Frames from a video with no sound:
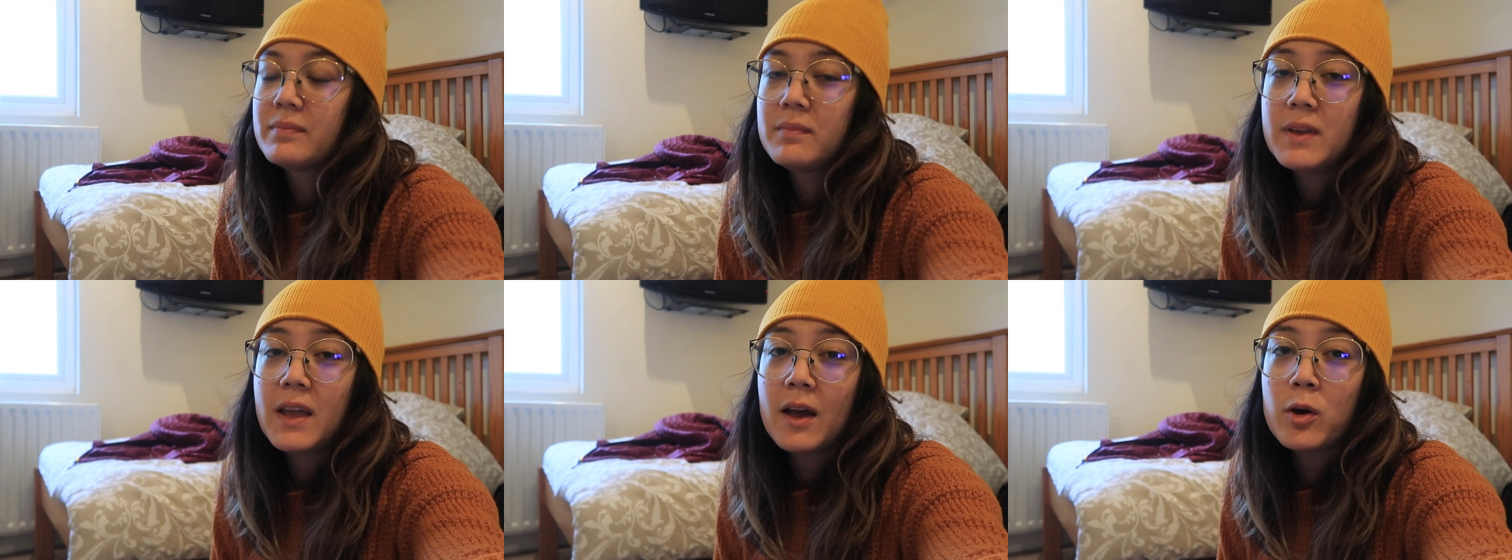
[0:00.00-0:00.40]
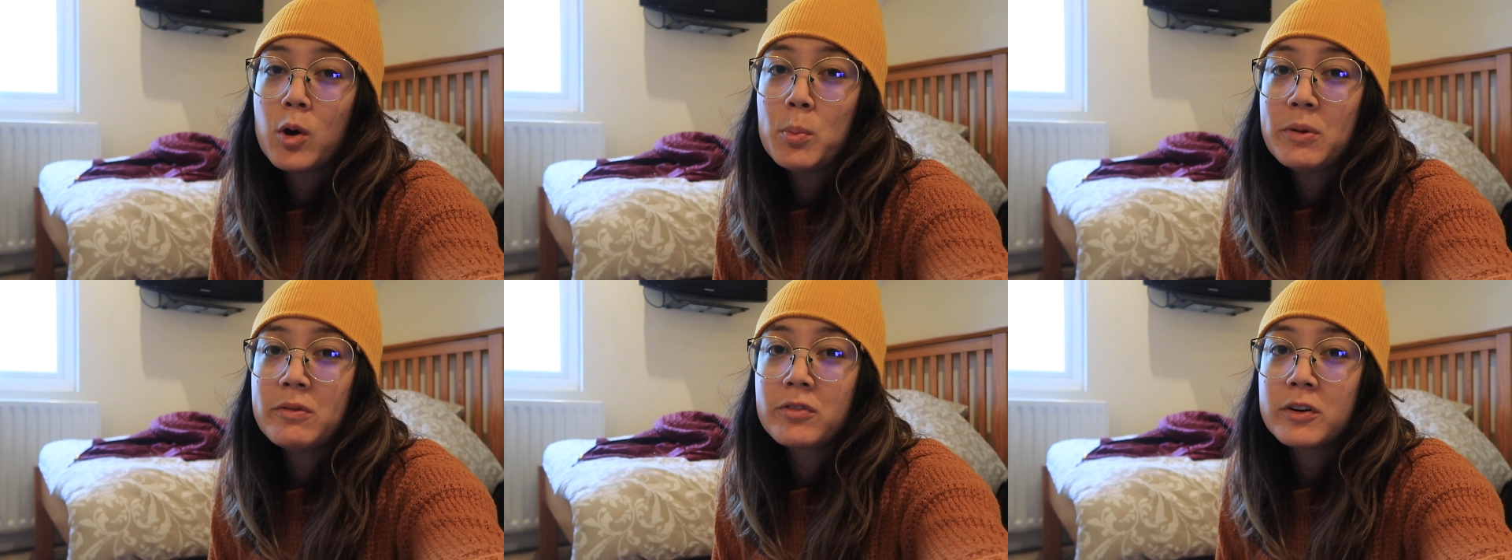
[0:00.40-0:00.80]
yeah,
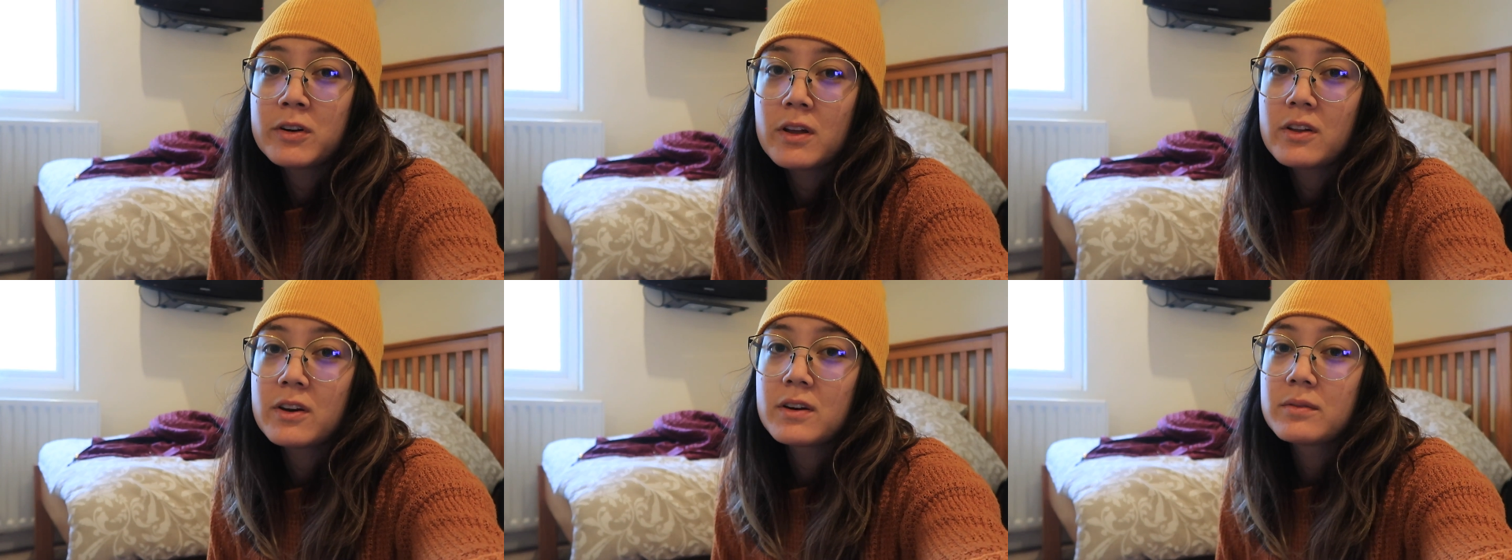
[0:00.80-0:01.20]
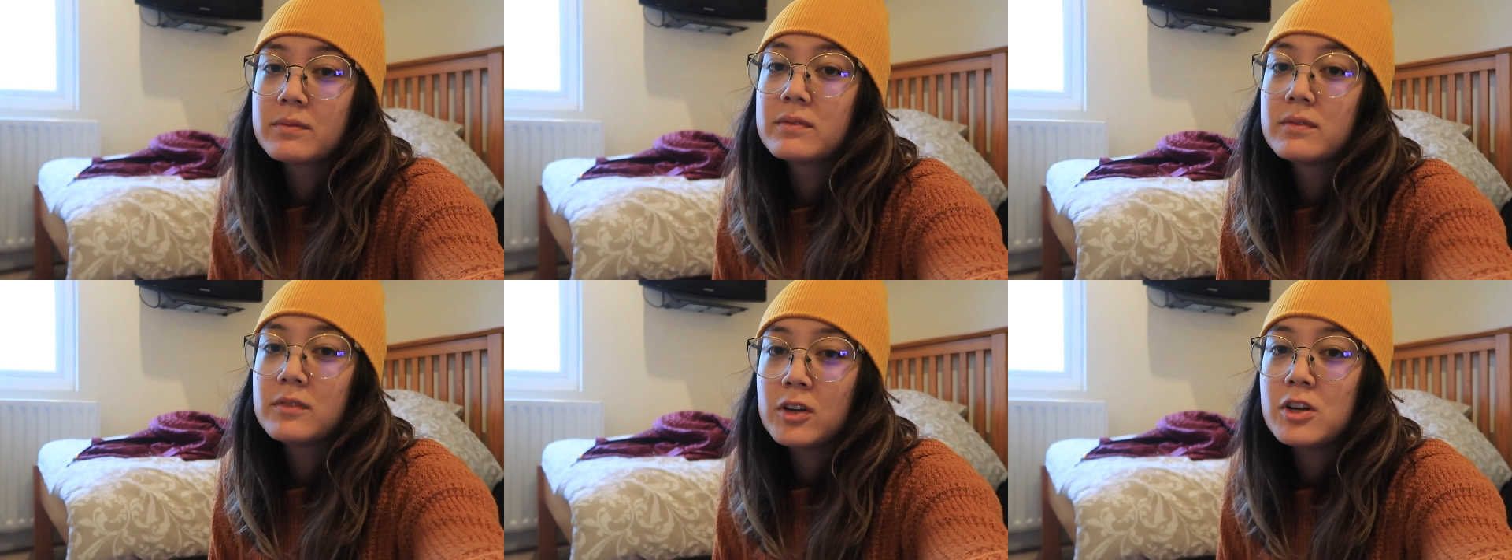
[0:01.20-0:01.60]
hoping for another
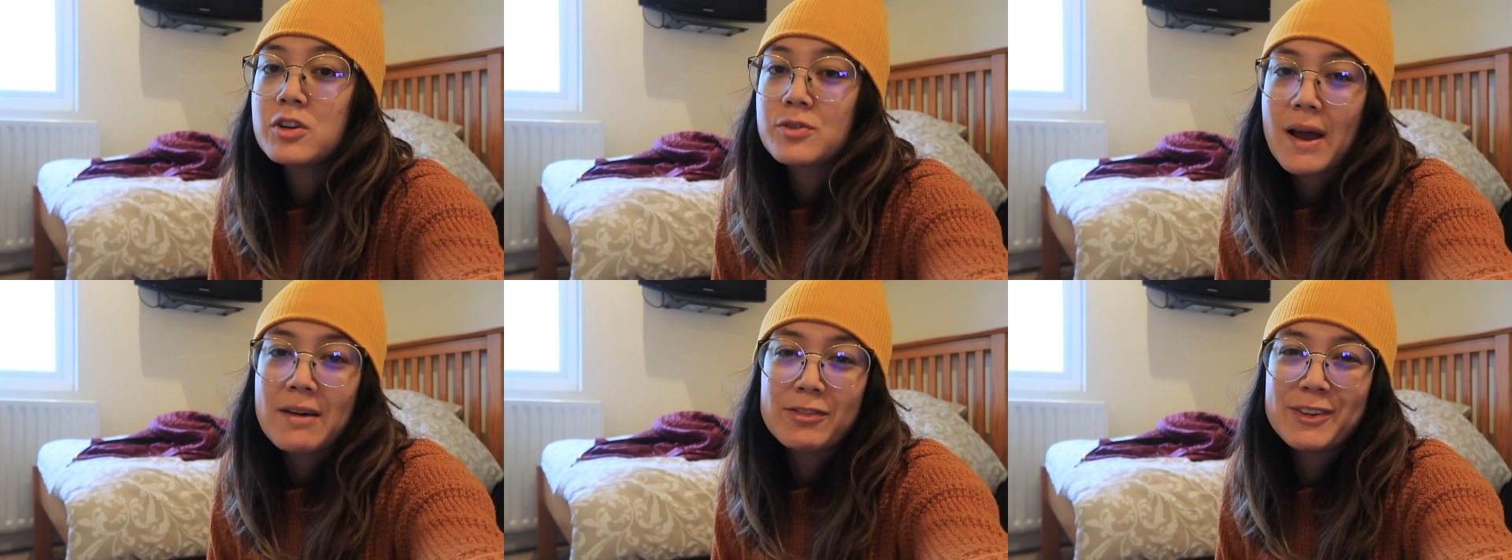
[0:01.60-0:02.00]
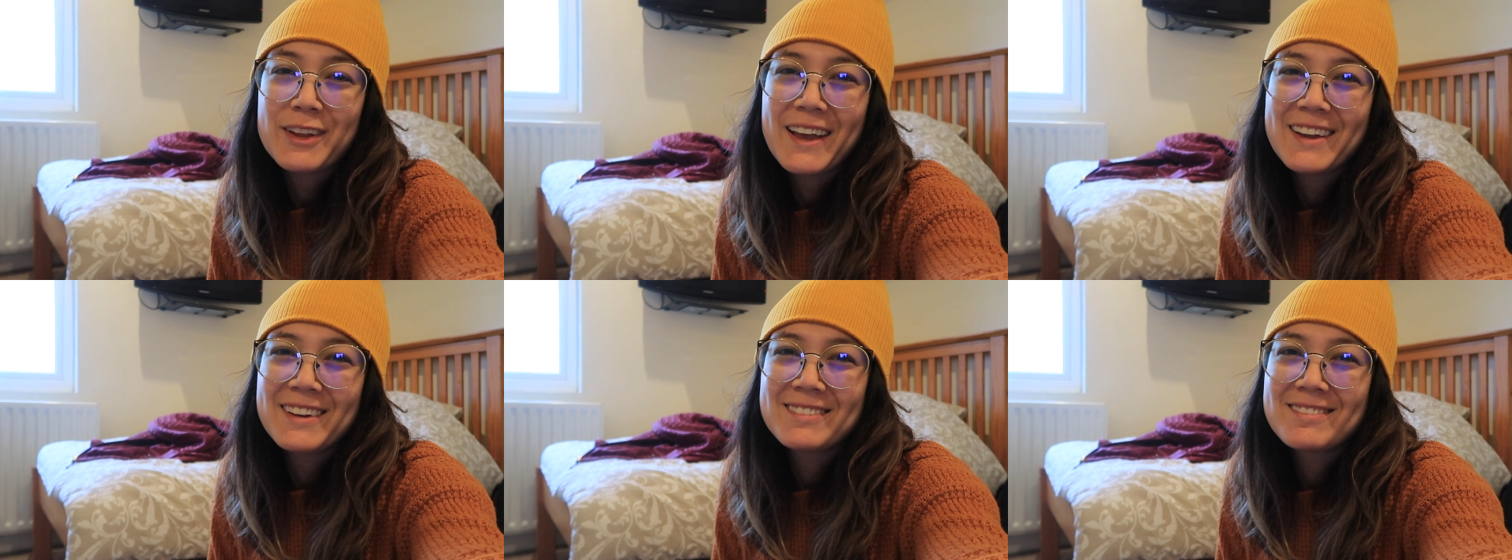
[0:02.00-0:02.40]
good travel
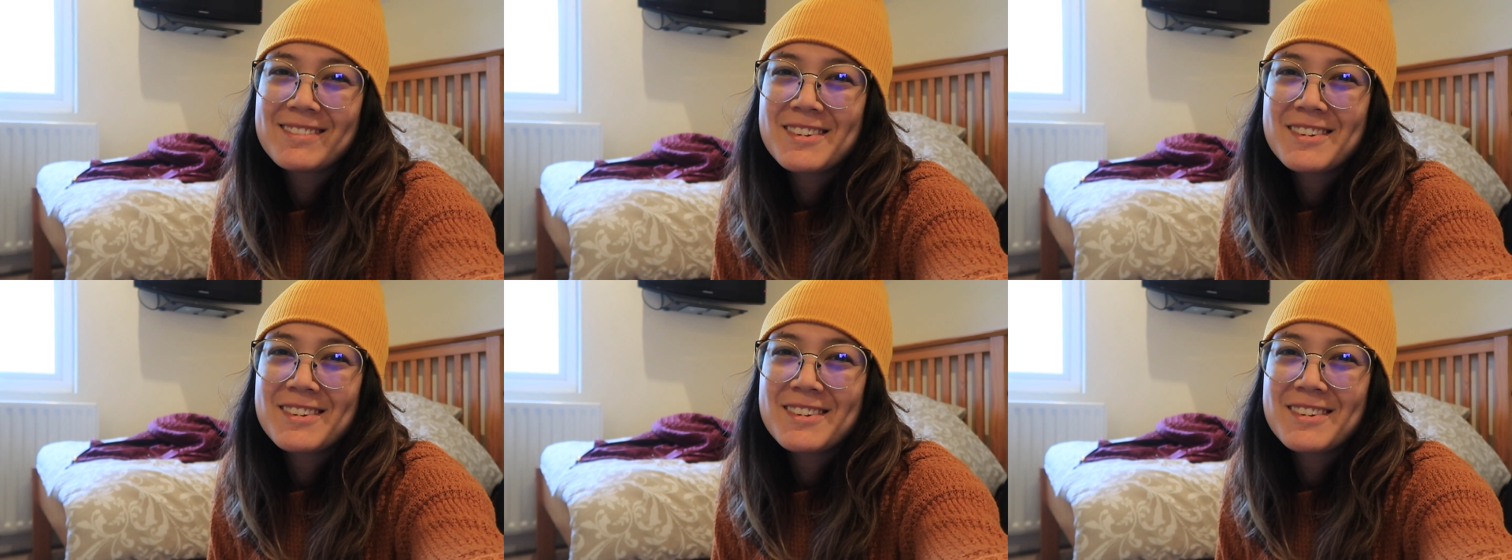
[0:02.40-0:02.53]
day.